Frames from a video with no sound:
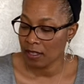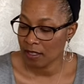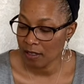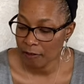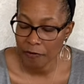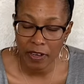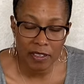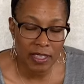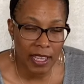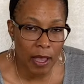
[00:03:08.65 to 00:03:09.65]
So the
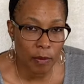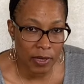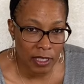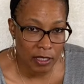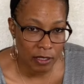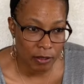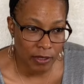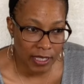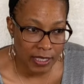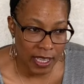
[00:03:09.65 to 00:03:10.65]
first thing I want to do
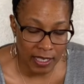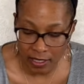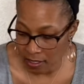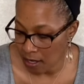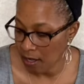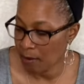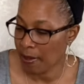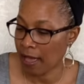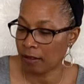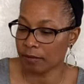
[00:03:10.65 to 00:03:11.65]
is kind of talk
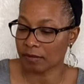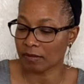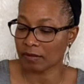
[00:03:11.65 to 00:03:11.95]
about